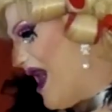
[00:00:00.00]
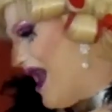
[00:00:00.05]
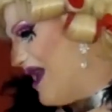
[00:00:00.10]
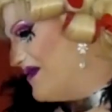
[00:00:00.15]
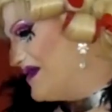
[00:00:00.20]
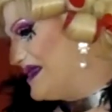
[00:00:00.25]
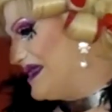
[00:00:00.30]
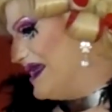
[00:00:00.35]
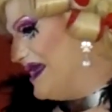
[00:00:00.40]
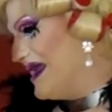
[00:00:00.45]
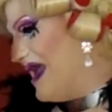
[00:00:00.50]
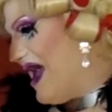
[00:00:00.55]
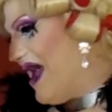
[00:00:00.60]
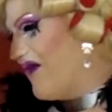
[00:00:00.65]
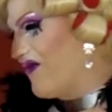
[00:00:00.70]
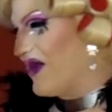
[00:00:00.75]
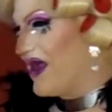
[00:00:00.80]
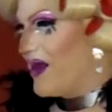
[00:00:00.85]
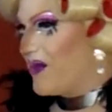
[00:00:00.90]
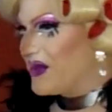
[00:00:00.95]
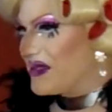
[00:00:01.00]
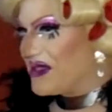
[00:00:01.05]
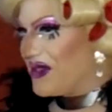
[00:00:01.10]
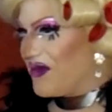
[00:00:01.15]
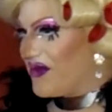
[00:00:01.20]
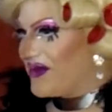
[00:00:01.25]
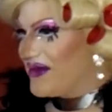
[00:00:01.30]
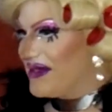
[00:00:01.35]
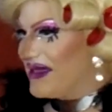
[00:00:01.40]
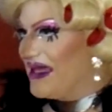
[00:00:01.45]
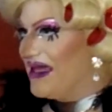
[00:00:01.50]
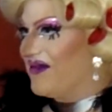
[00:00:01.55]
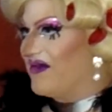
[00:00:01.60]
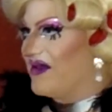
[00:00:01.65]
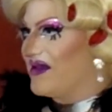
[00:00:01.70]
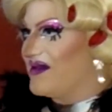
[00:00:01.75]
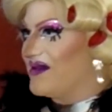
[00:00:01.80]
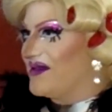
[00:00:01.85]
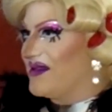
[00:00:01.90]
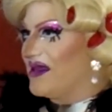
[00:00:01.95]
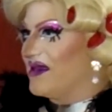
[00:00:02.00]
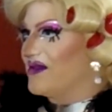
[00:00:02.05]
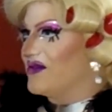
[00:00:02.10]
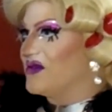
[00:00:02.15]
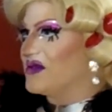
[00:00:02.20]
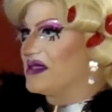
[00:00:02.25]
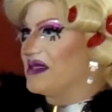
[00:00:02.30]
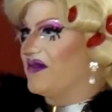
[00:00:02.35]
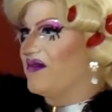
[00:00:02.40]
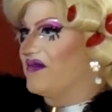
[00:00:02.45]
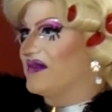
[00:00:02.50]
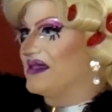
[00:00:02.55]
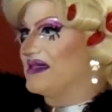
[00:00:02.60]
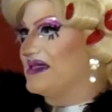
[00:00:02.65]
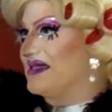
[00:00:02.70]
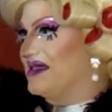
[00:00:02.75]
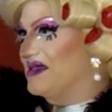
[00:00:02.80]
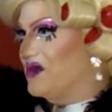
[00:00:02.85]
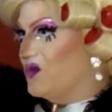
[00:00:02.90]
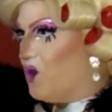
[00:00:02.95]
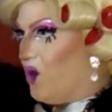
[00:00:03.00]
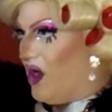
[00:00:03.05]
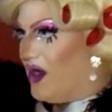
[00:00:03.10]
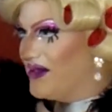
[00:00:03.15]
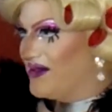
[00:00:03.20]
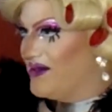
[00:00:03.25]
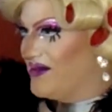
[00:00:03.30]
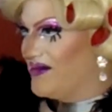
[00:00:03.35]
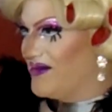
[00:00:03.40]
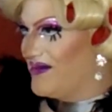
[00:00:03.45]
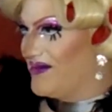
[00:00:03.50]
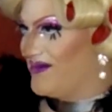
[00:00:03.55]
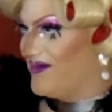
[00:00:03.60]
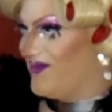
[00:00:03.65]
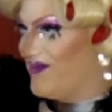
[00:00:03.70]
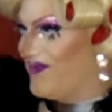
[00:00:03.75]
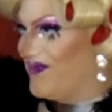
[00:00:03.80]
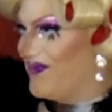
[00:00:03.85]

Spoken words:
I've seen every episode, even the elusive season one.